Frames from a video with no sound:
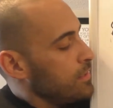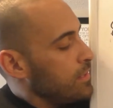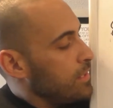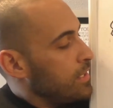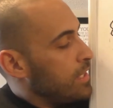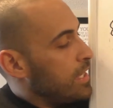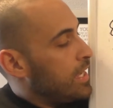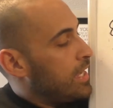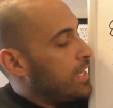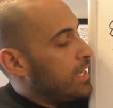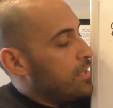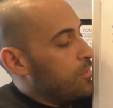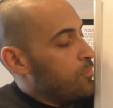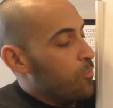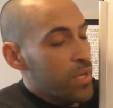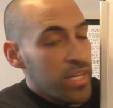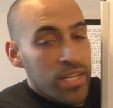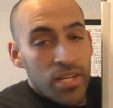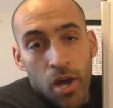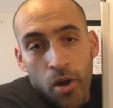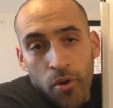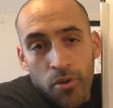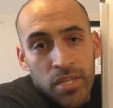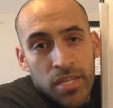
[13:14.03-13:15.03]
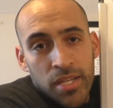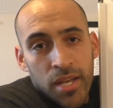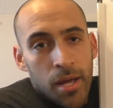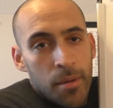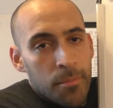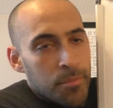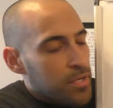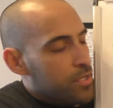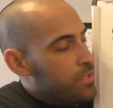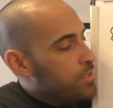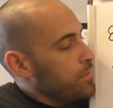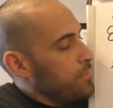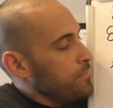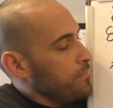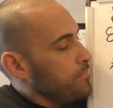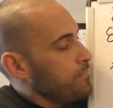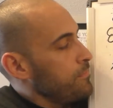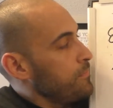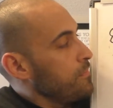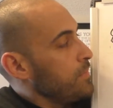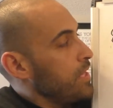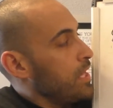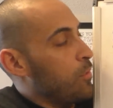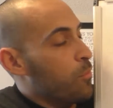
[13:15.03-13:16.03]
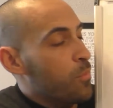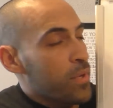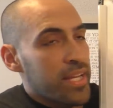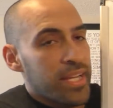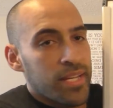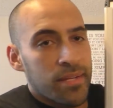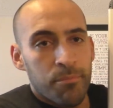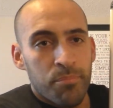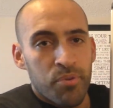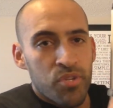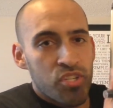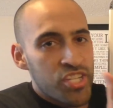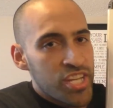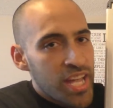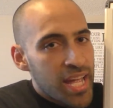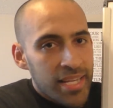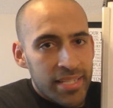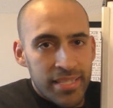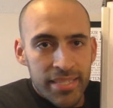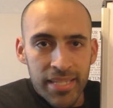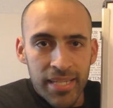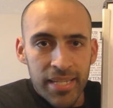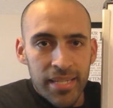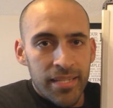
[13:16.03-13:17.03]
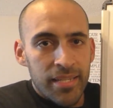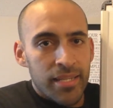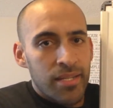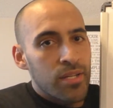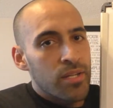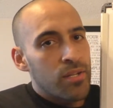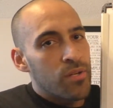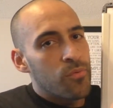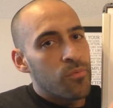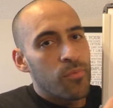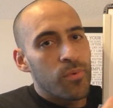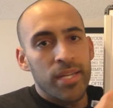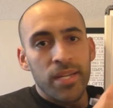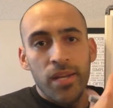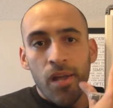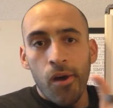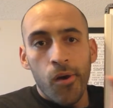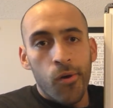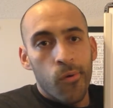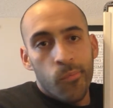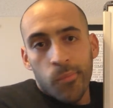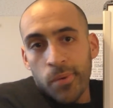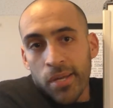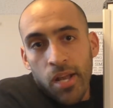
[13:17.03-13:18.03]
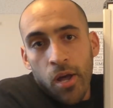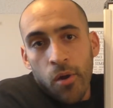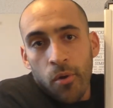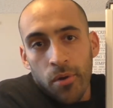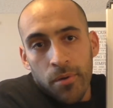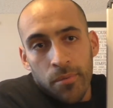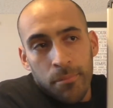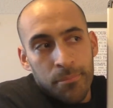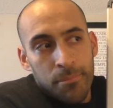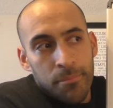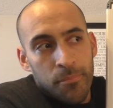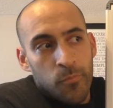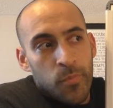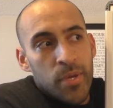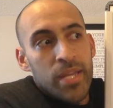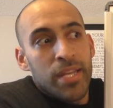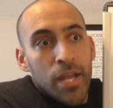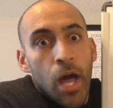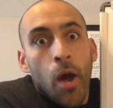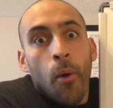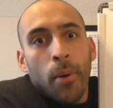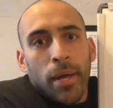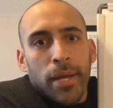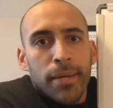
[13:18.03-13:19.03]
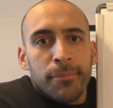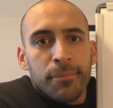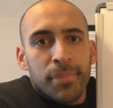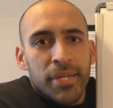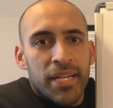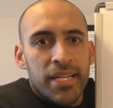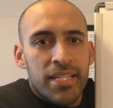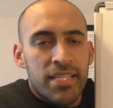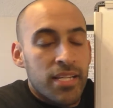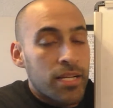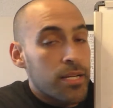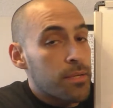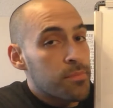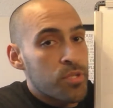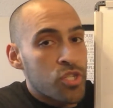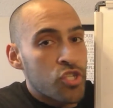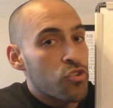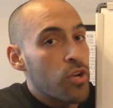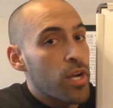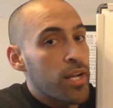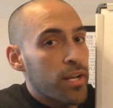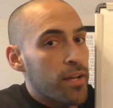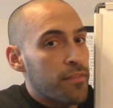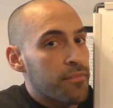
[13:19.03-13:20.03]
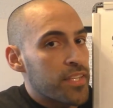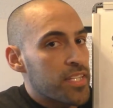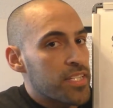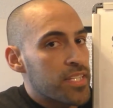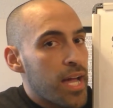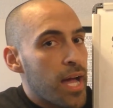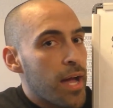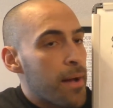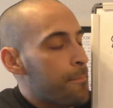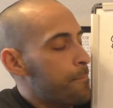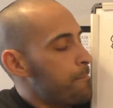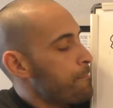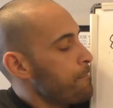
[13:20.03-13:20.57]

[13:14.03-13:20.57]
And we know the number and we can project it. We know it because it comes straight off the top.